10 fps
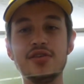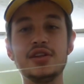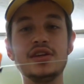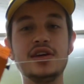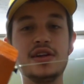it
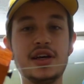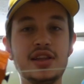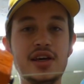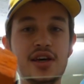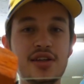around the nail
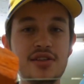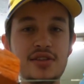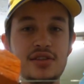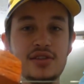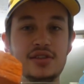like that.
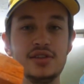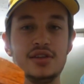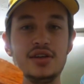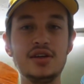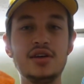
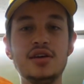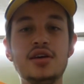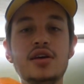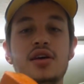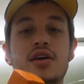
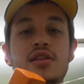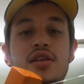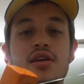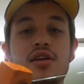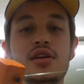And
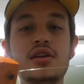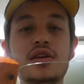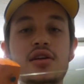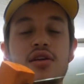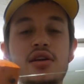then
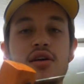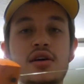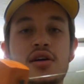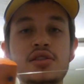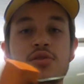
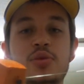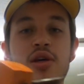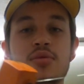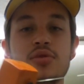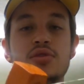I'll just be
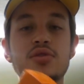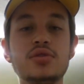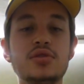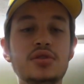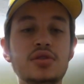able to